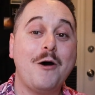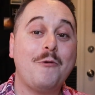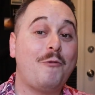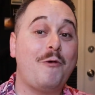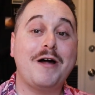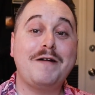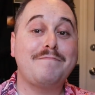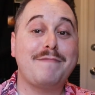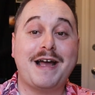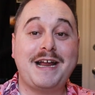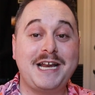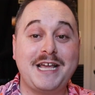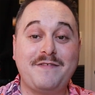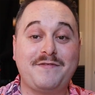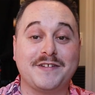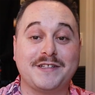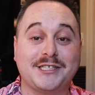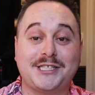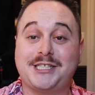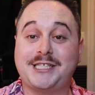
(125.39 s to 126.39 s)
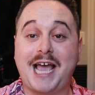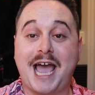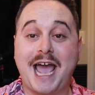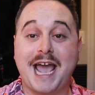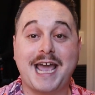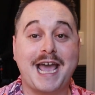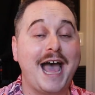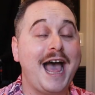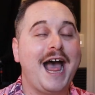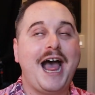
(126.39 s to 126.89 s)
One might even
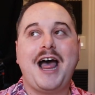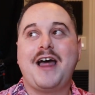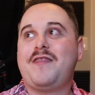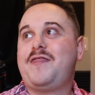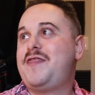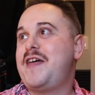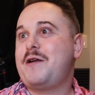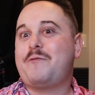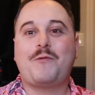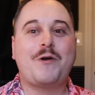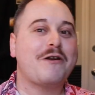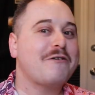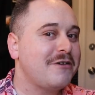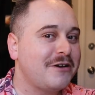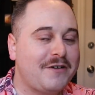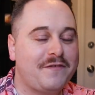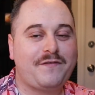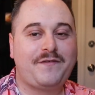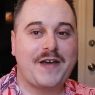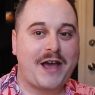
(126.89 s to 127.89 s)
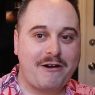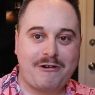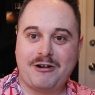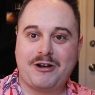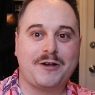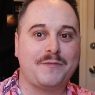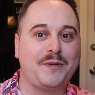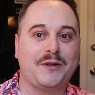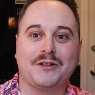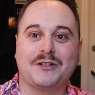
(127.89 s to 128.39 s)
say that we're in a
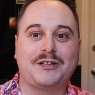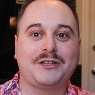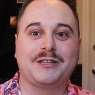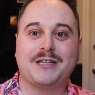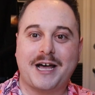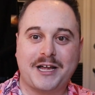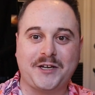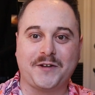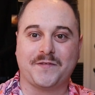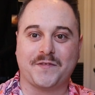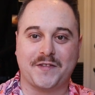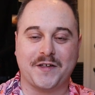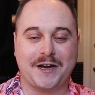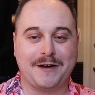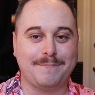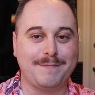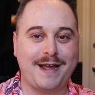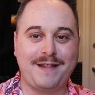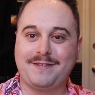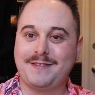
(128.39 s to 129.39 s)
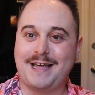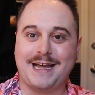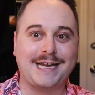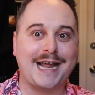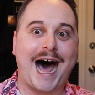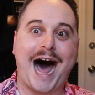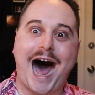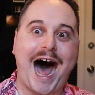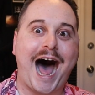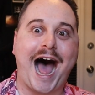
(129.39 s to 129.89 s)
veritable glut of them and
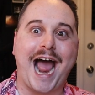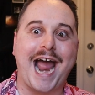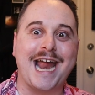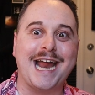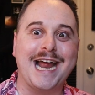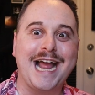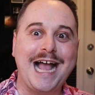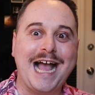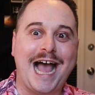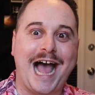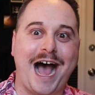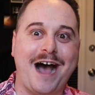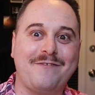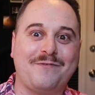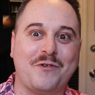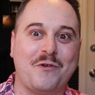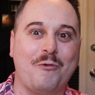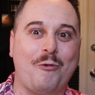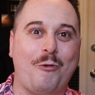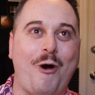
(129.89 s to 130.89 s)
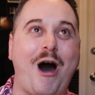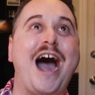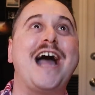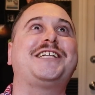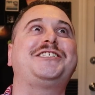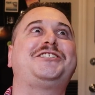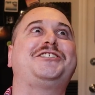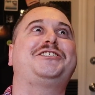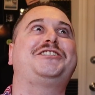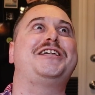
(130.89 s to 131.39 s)
that I have
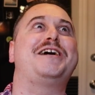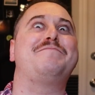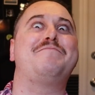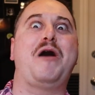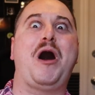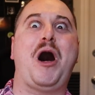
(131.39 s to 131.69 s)
watched them